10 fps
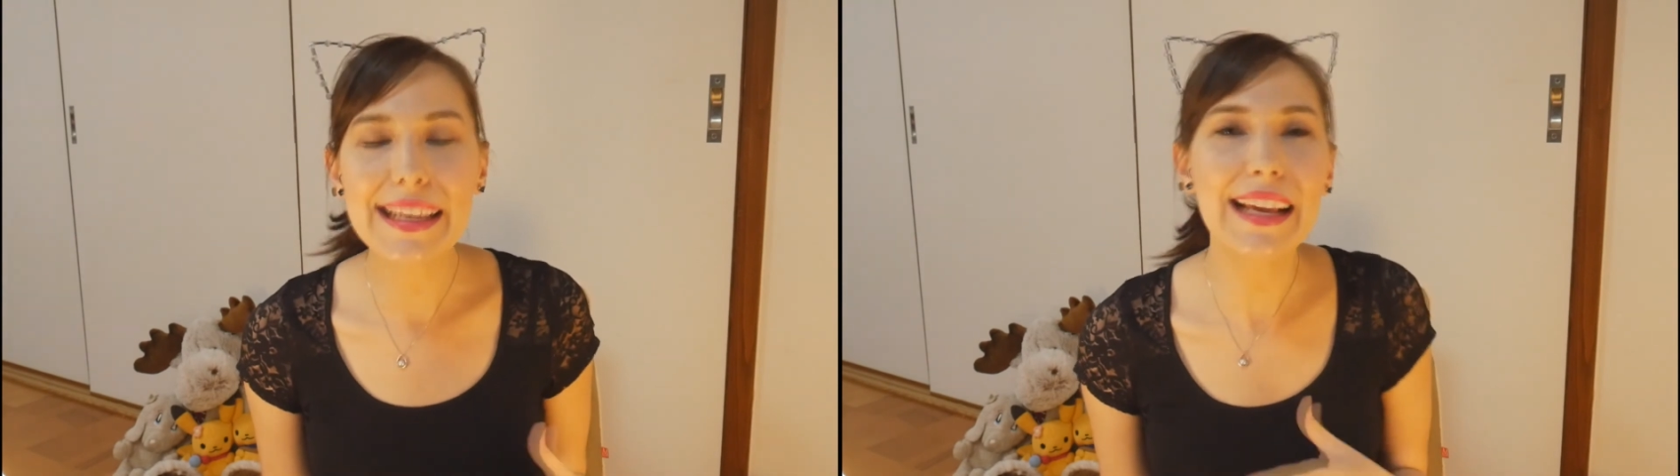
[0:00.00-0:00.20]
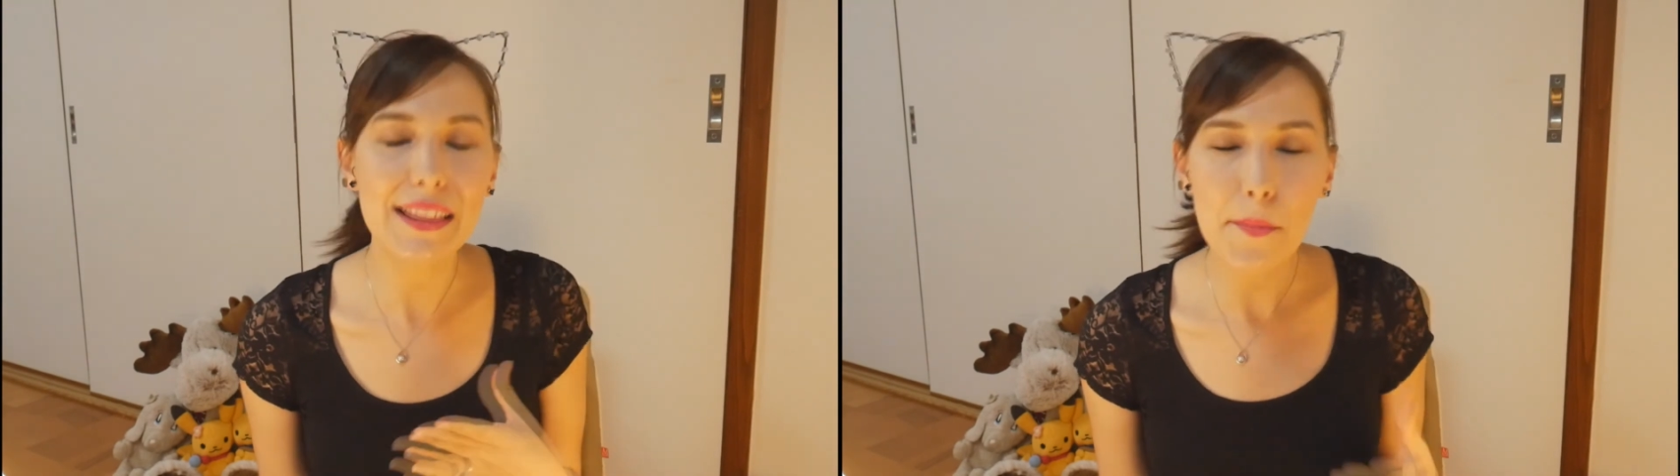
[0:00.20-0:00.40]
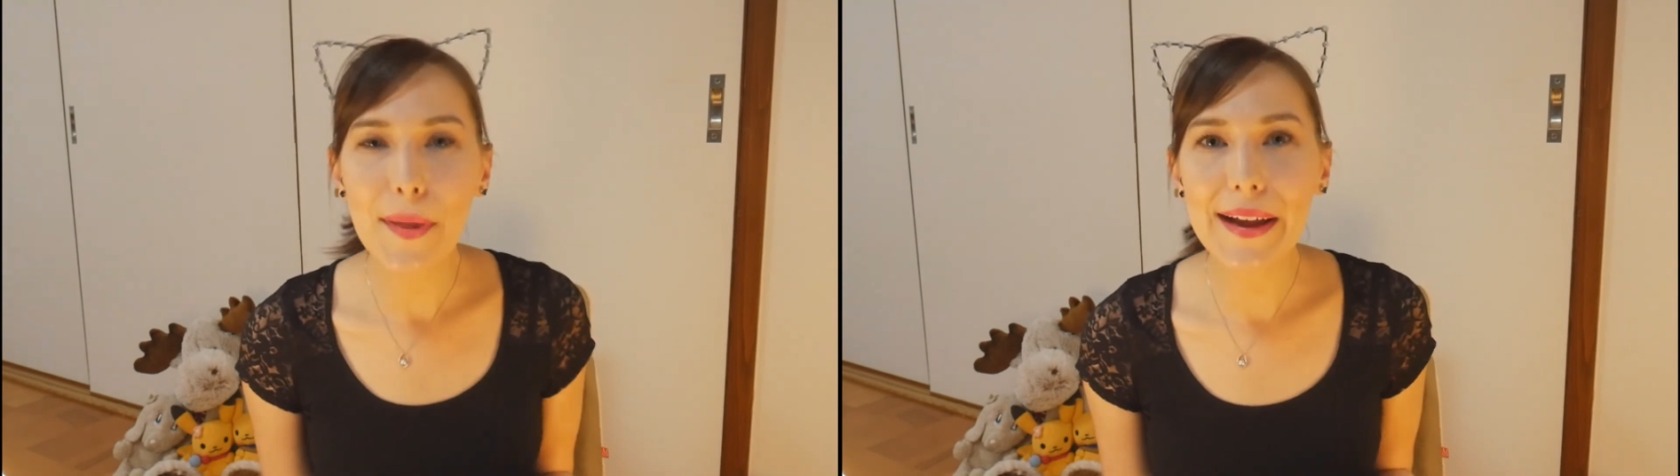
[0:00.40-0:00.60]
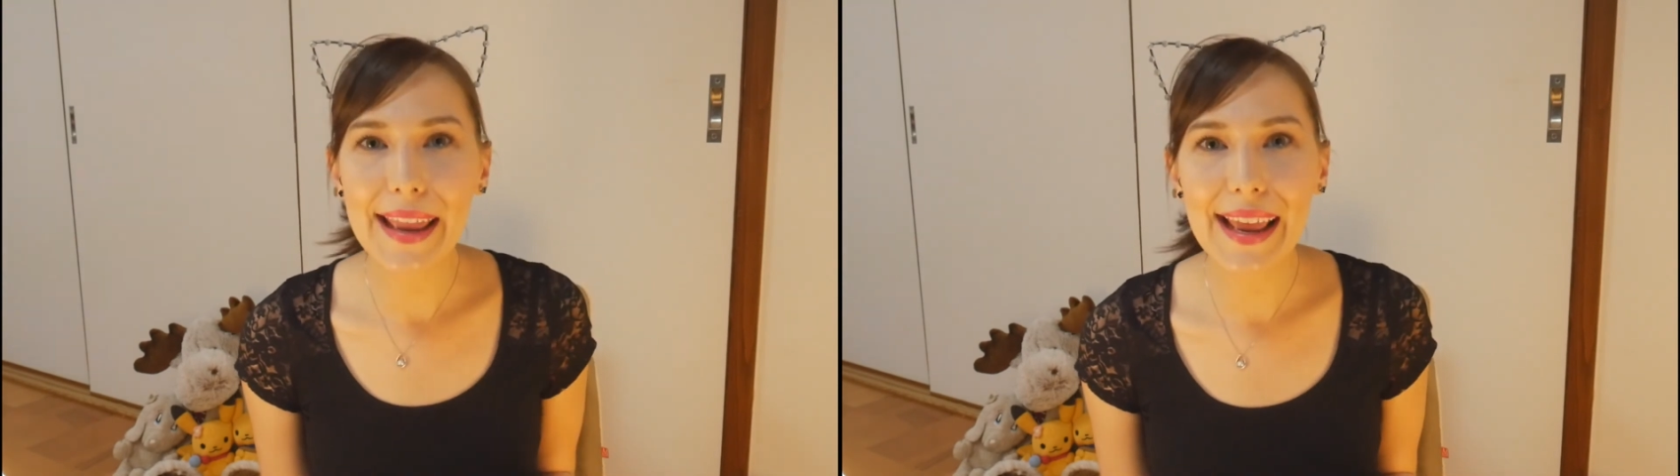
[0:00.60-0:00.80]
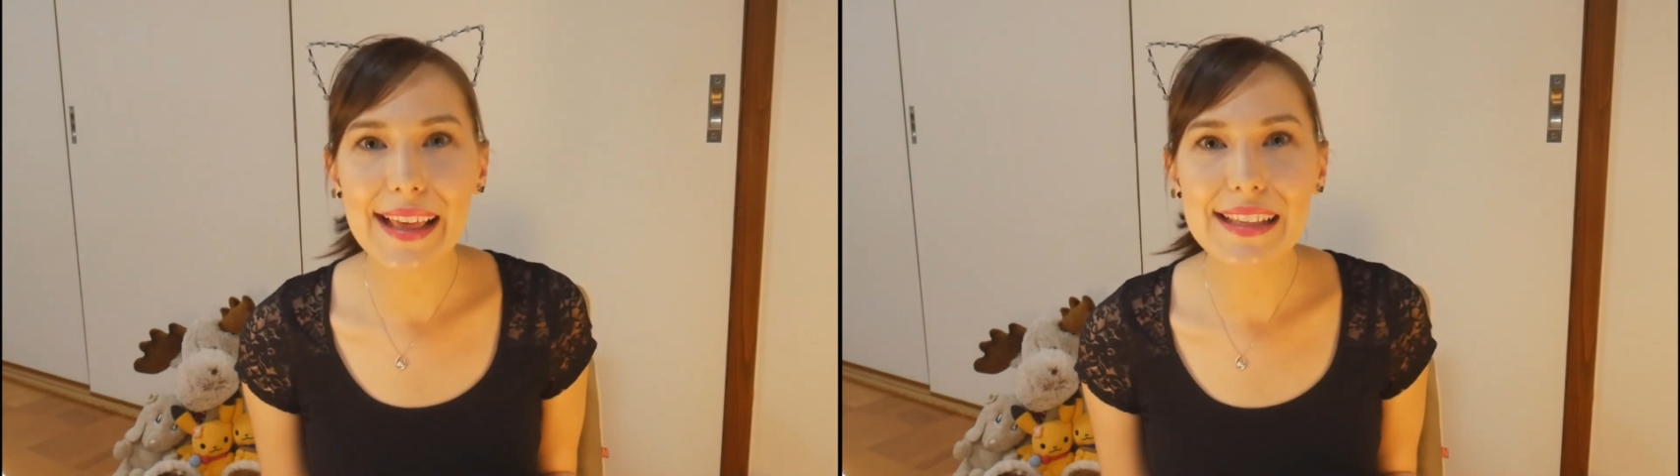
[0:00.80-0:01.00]
kicking the
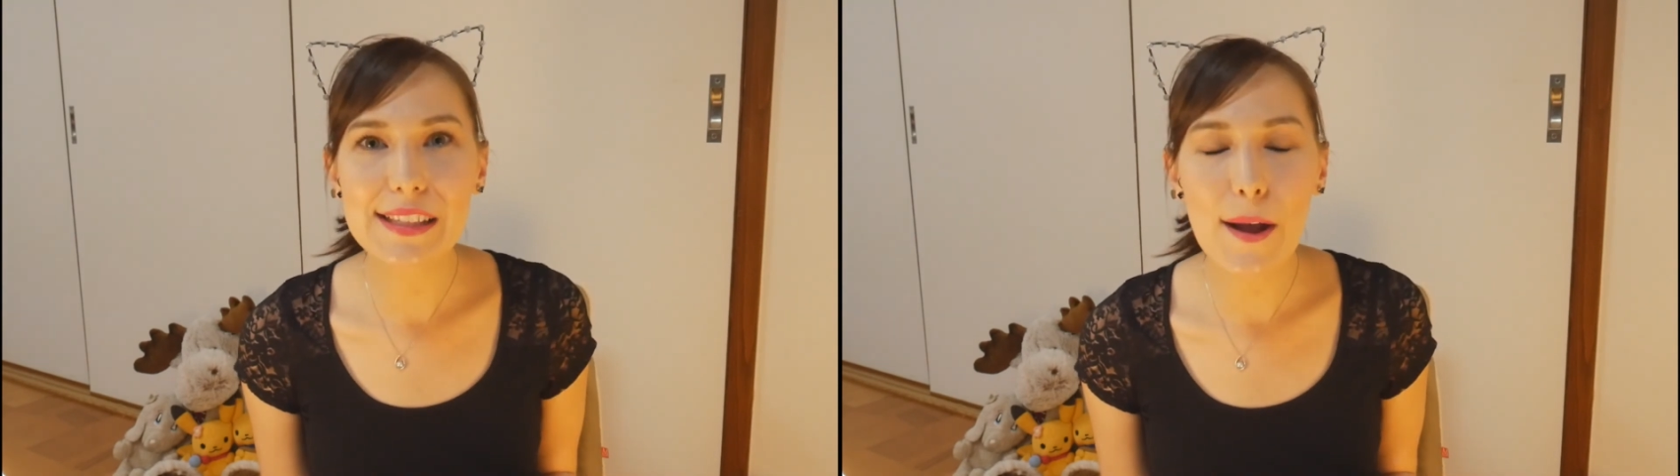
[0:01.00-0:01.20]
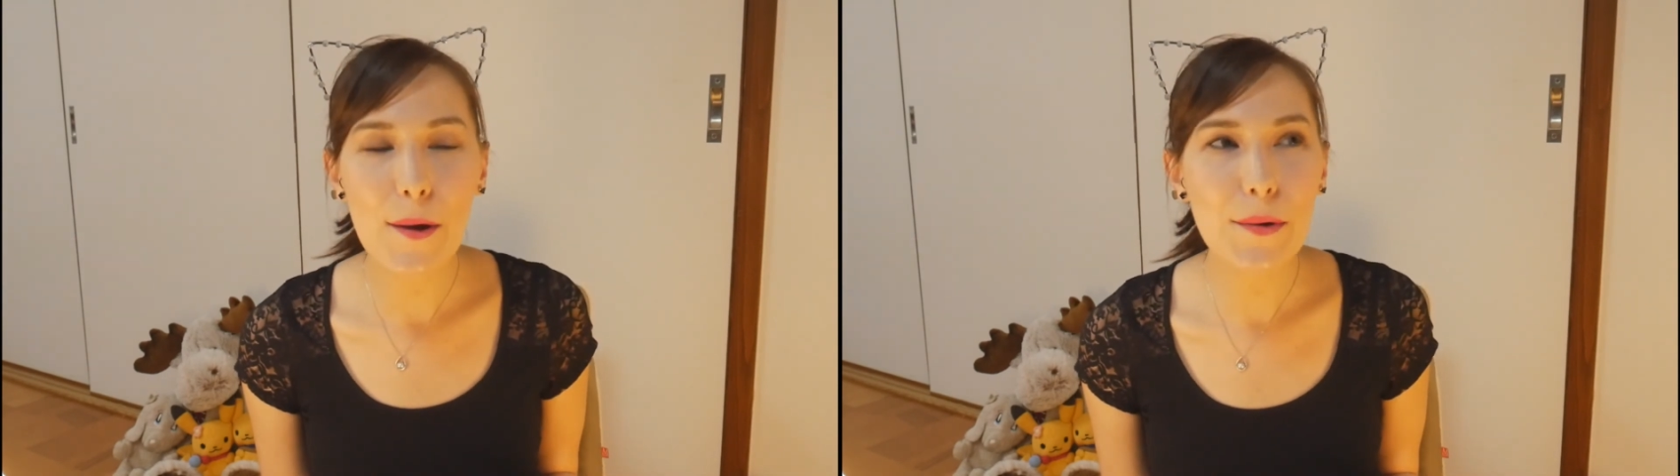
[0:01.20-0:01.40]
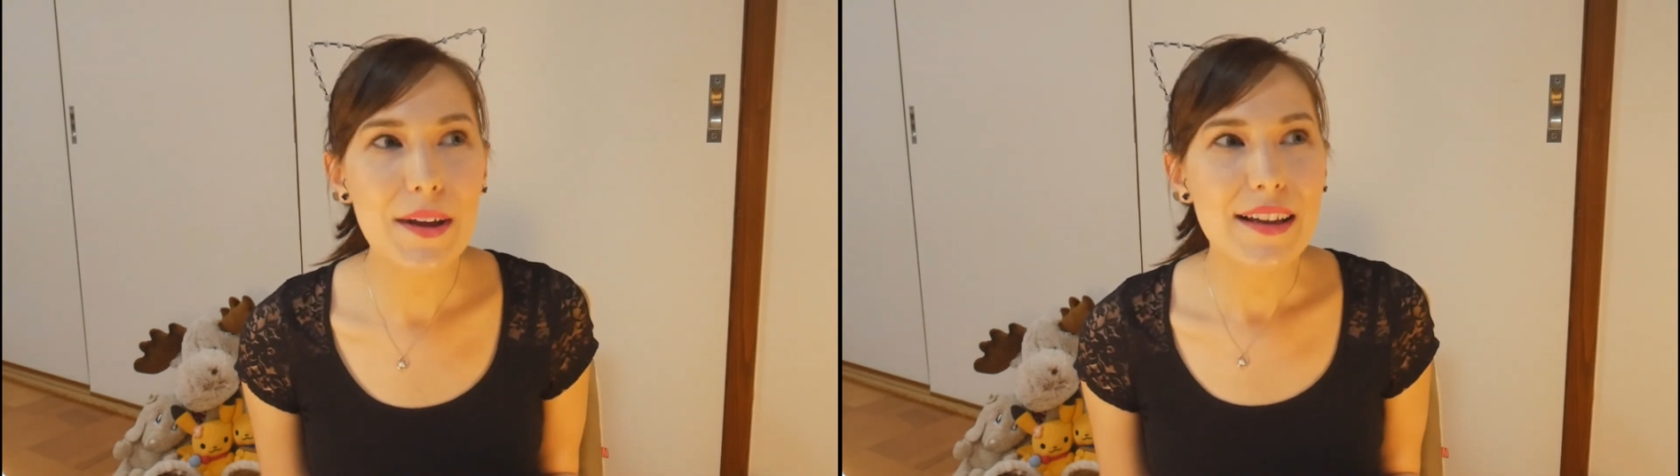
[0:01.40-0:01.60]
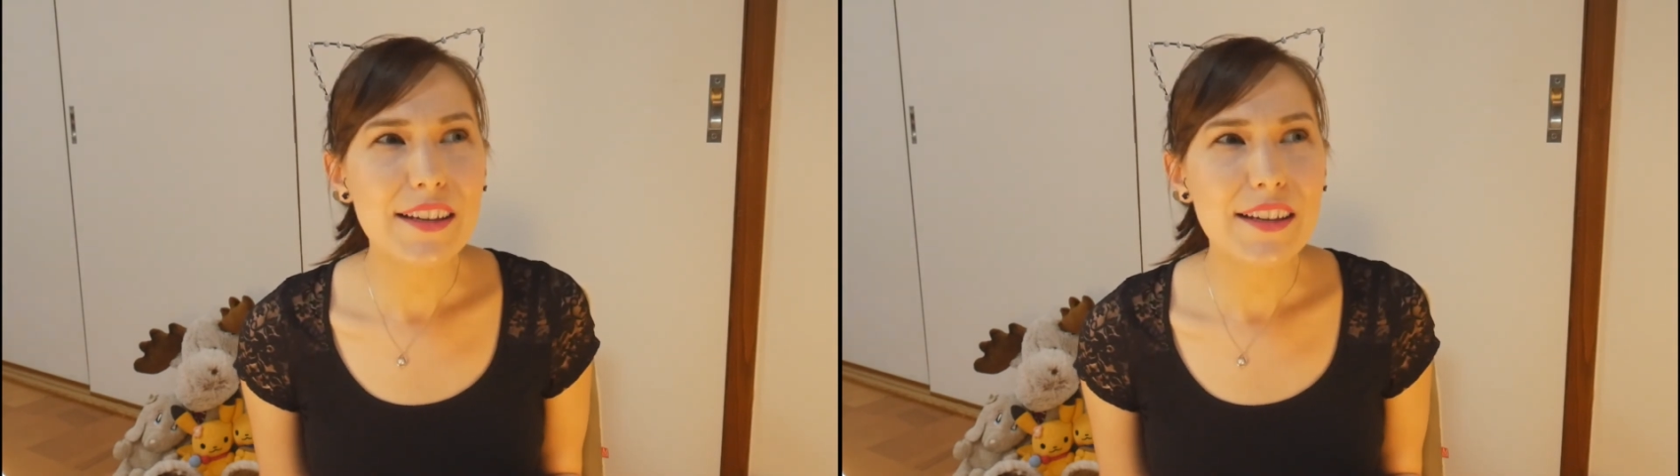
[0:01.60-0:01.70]
bucket, so,